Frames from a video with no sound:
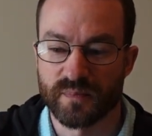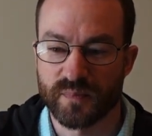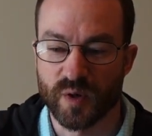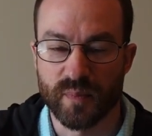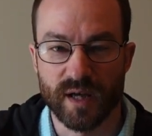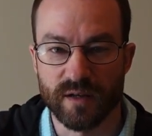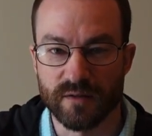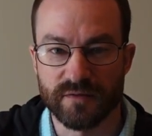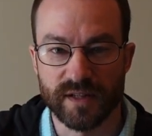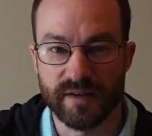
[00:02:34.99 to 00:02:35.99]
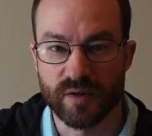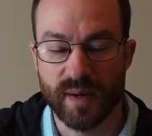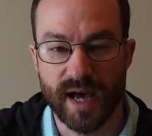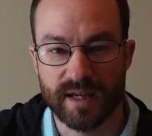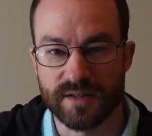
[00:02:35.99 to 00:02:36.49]
Propel flavor
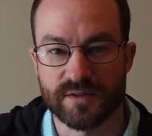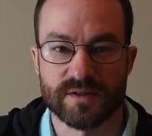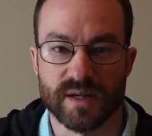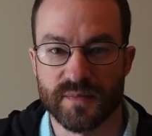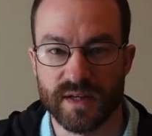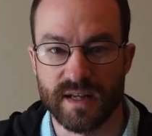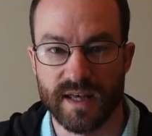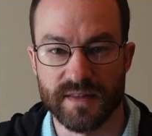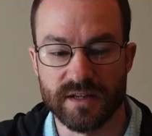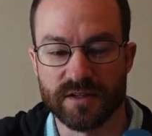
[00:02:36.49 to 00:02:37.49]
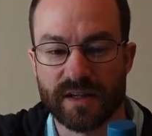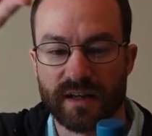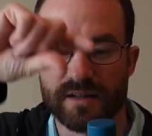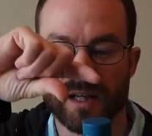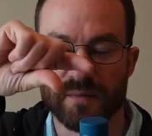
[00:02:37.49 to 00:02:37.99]
packets or something, and then just kind
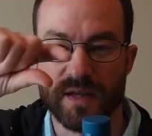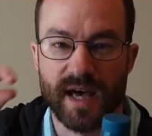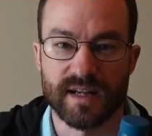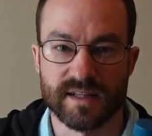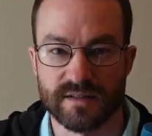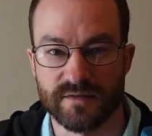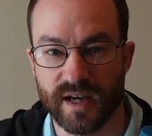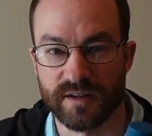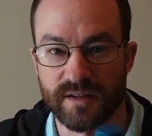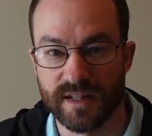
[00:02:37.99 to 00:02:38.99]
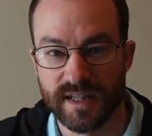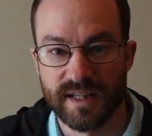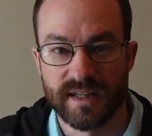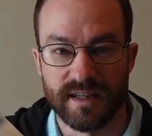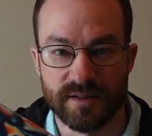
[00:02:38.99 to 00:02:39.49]
of dump that as the final
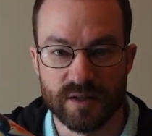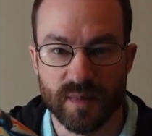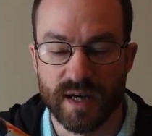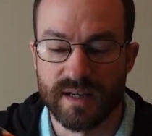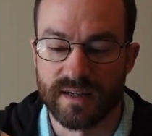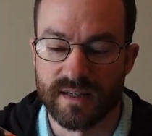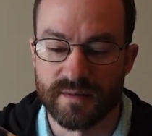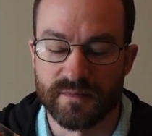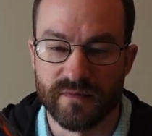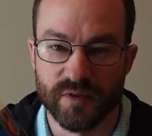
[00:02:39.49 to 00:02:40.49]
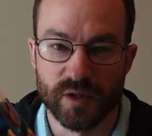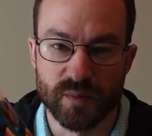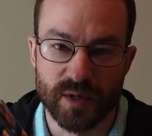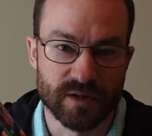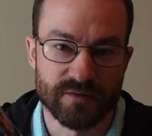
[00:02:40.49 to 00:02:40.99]
into my fully
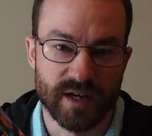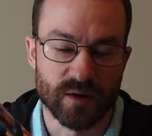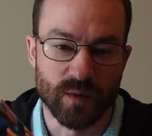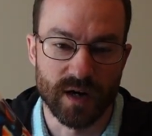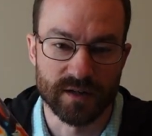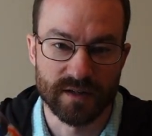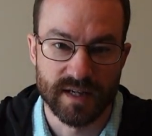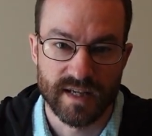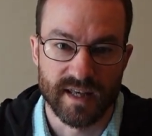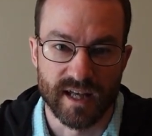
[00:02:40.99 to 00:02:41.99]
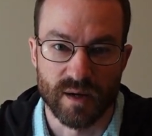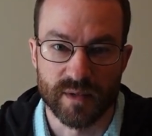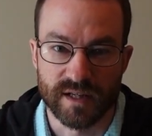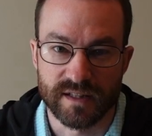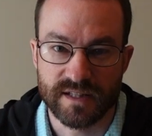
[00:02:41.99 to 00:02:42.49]
purified water. And I'm
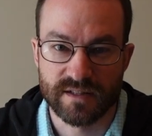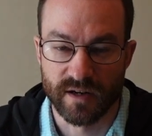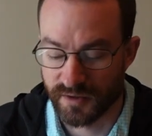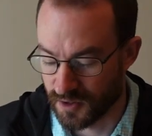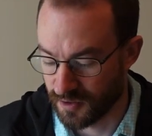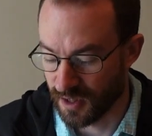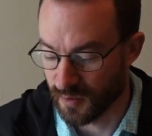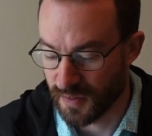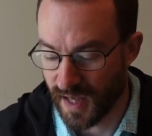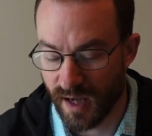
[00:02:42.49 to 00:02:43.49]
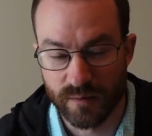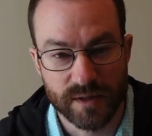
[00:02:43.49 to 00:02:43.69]
going to at least start the trail with that.